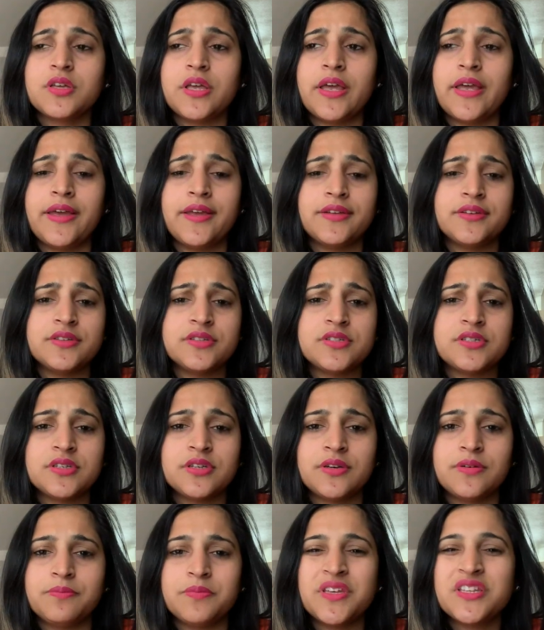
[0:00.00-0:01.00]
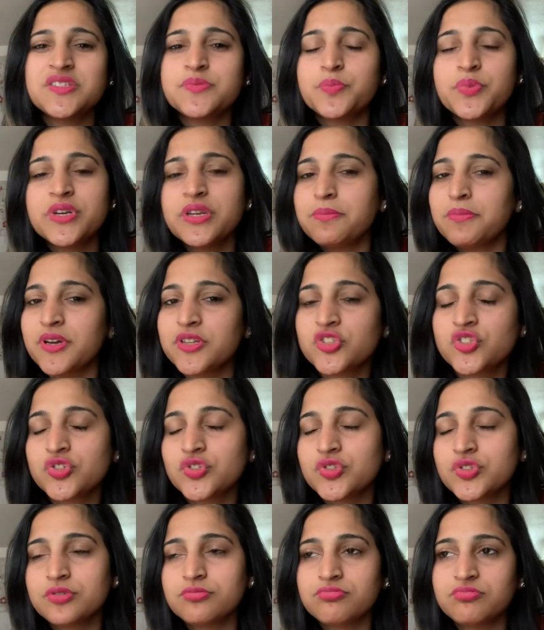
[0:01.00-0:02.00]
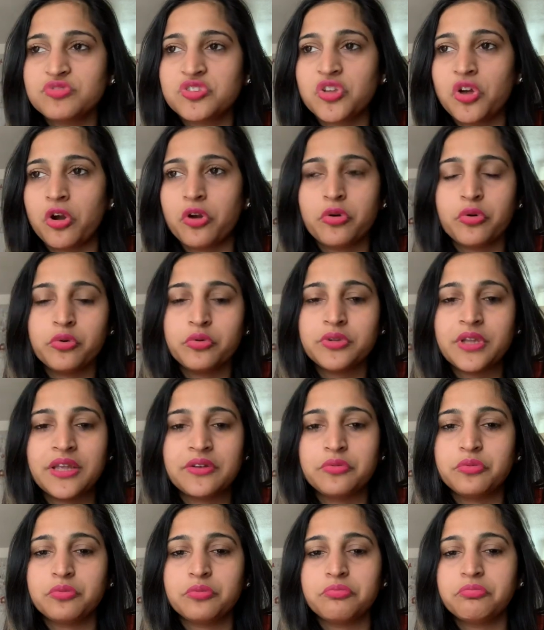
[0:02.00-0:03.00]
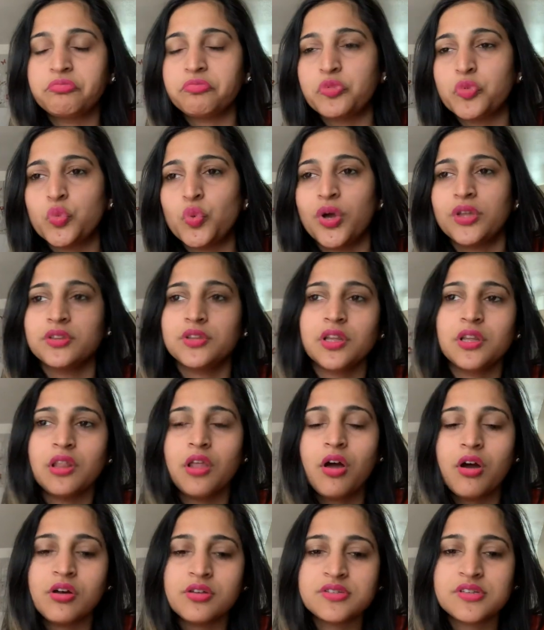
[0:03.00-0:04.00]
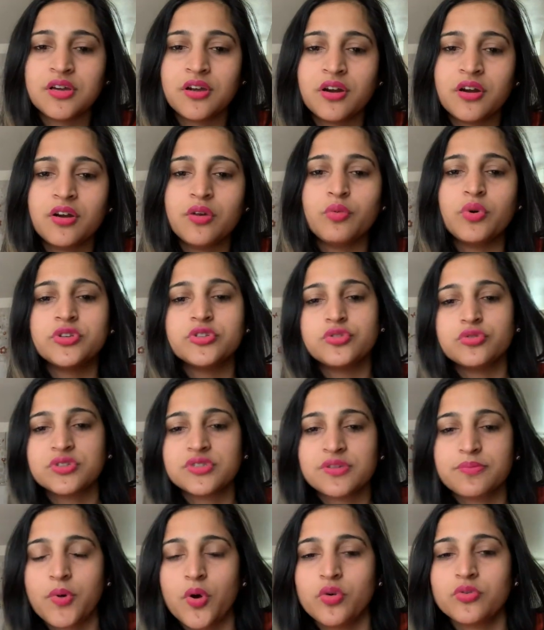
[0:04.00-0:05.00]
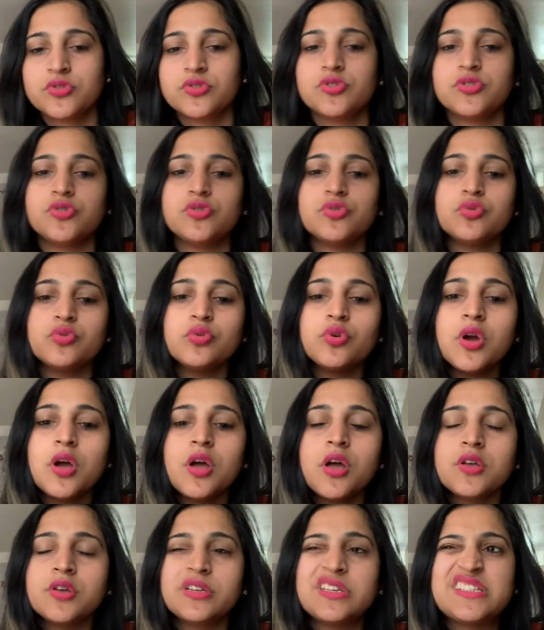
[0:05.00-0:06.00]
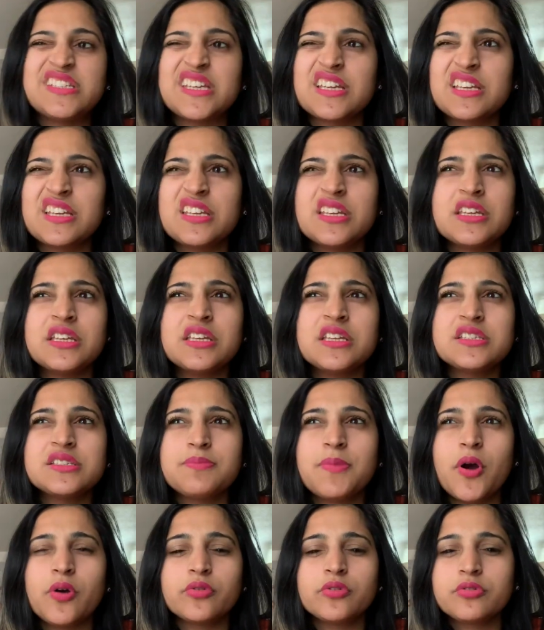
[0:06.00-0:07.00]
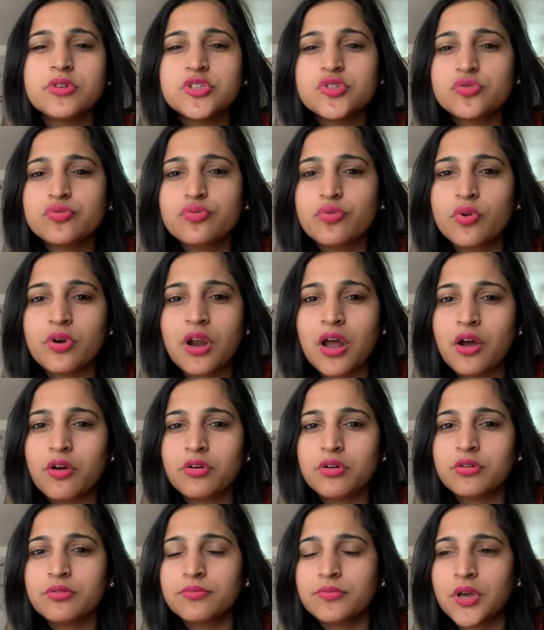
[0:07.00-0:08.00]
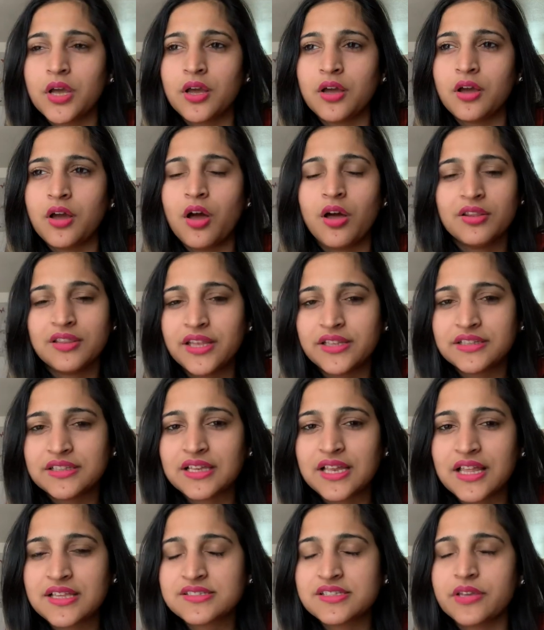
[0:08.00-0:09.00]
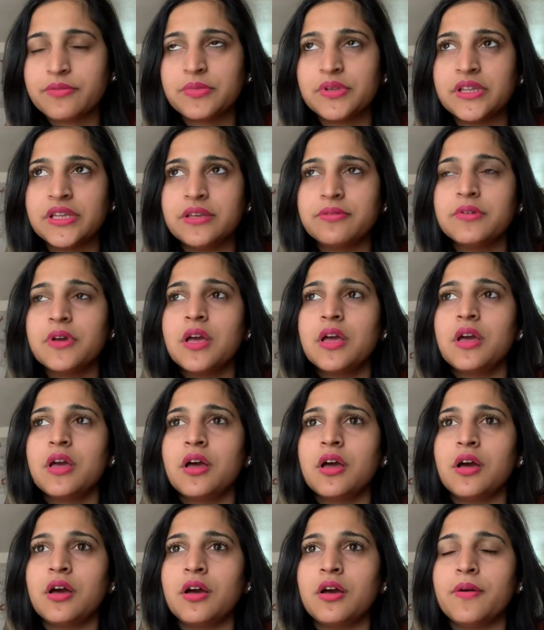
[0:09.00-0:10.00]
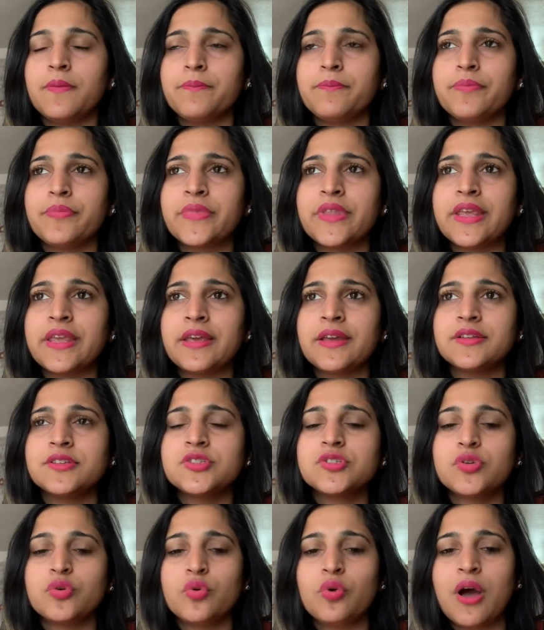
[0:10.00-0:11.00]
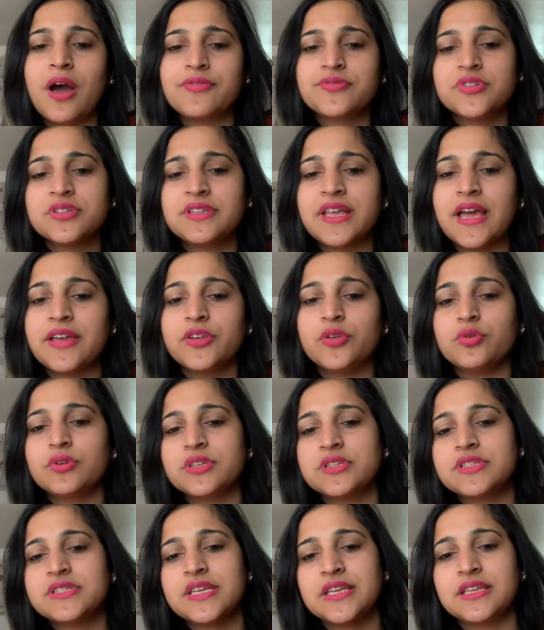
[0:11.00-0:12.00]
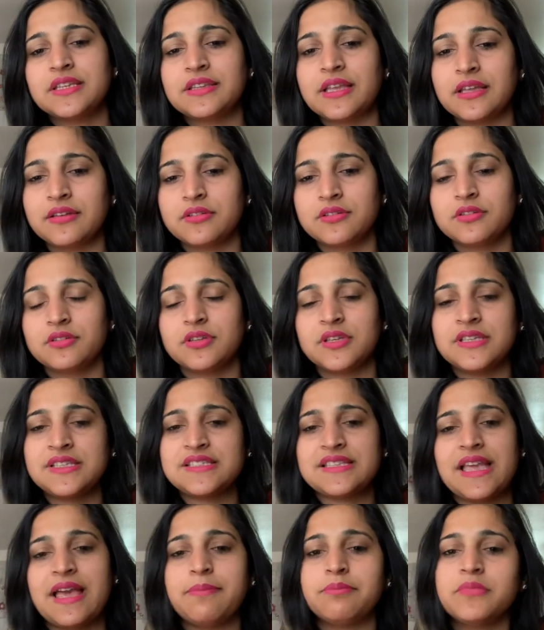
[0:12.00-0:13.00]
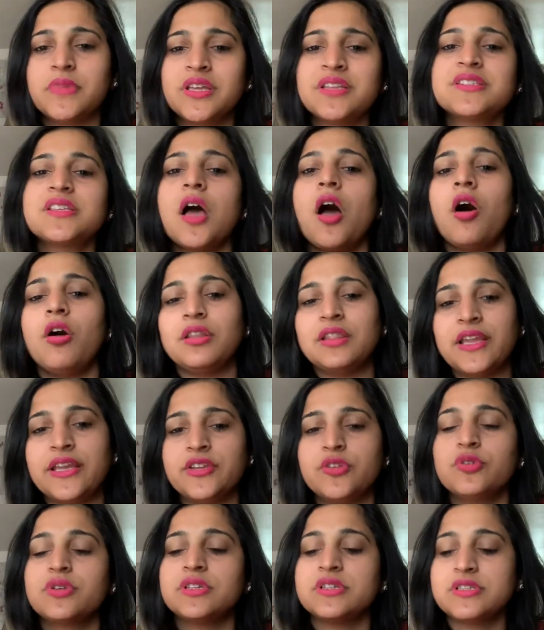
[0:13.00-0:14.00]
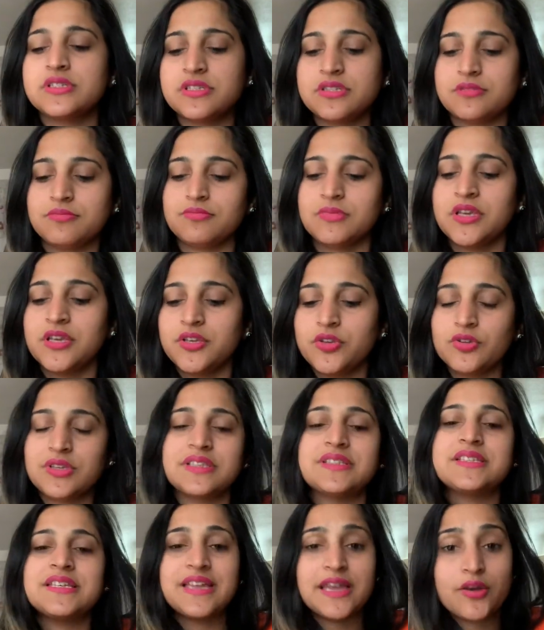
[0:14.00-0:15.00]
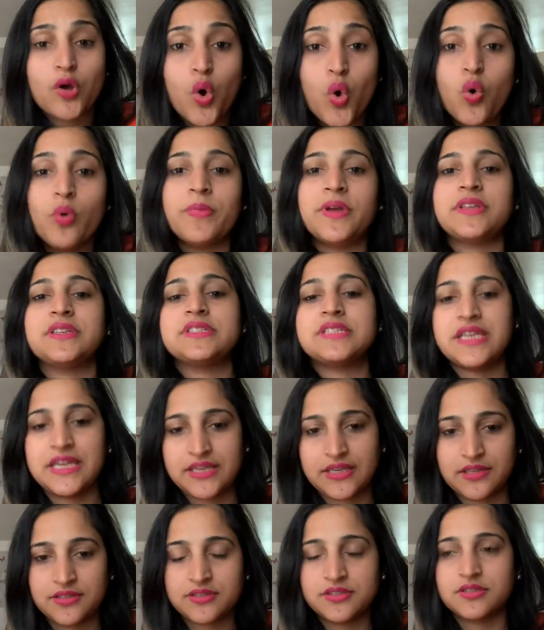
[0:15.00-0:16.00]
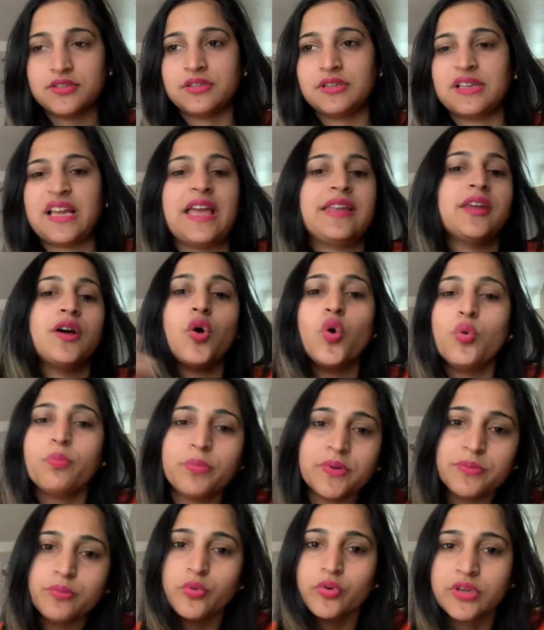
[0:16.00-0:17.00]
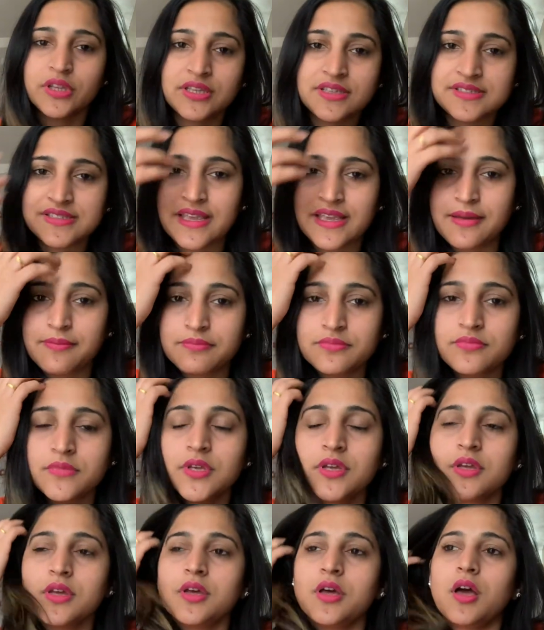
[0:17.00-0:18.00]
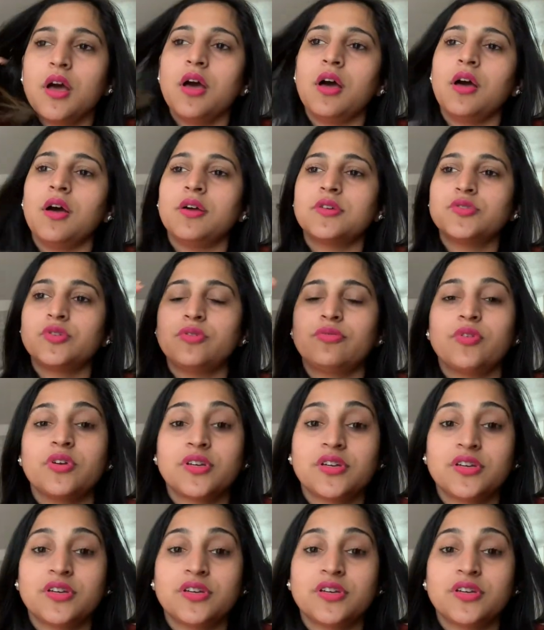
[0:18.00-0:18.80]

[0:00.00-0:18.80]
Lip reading: and it's pretty much thorough, that what the laws are, what you're supposed to do. It is about 3 to 4 hour online class, I believe. And so after that, you can take that exam. It's online. You can sit at home and take it, kind of open book exam. So if you're